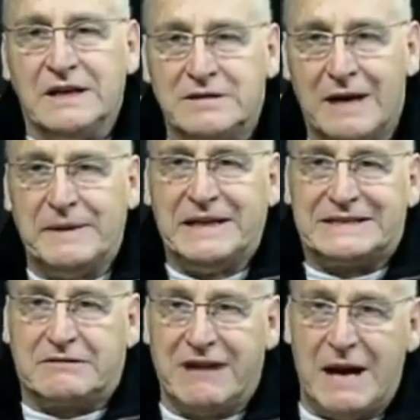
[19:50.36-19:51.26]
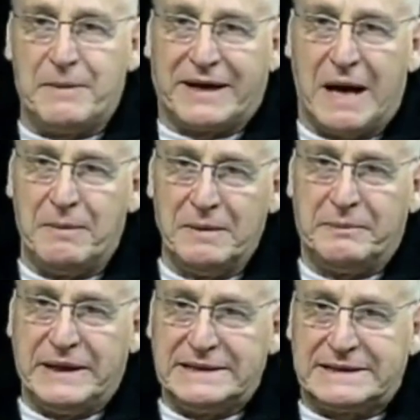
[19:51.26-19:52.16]
Tommy, let's grab a couple of
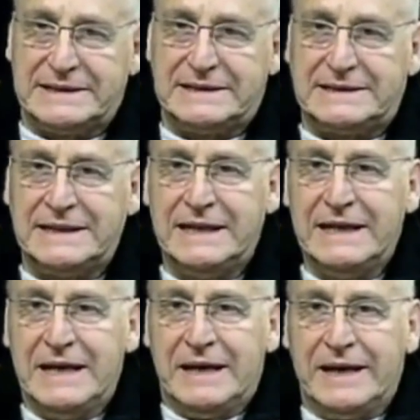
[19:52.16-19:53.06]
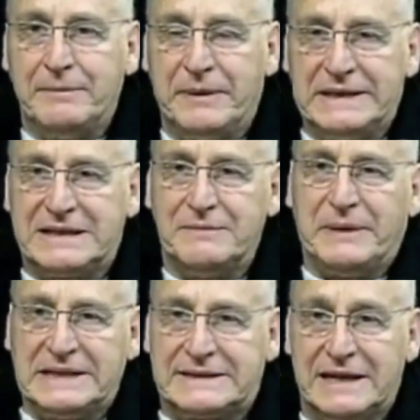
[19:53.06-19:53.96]
pieces, a piece of
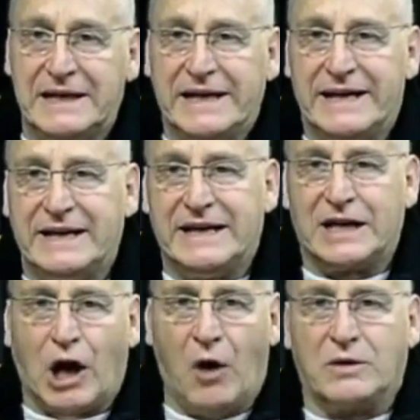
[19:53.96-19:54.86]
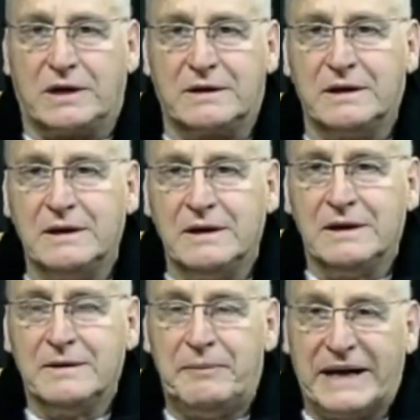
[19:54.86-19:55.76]
pizza and, and a Coke,
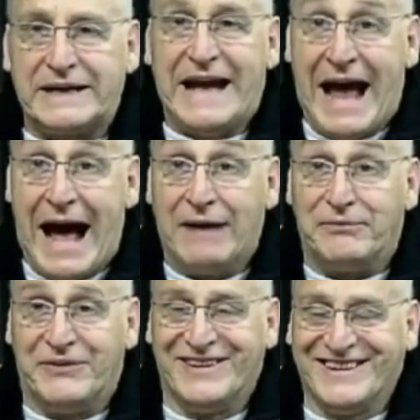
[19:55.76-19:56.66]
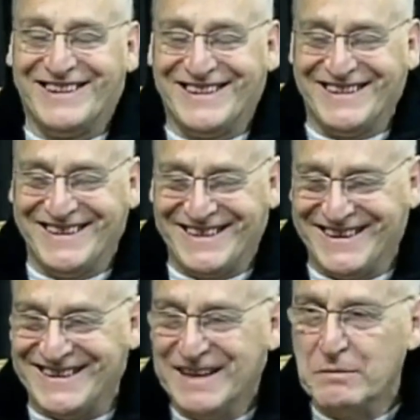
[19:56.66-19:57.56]
buck and a
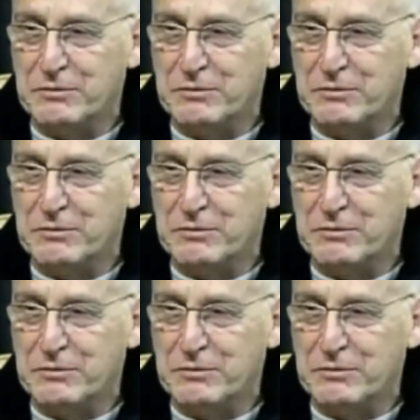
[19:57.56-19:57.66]
half.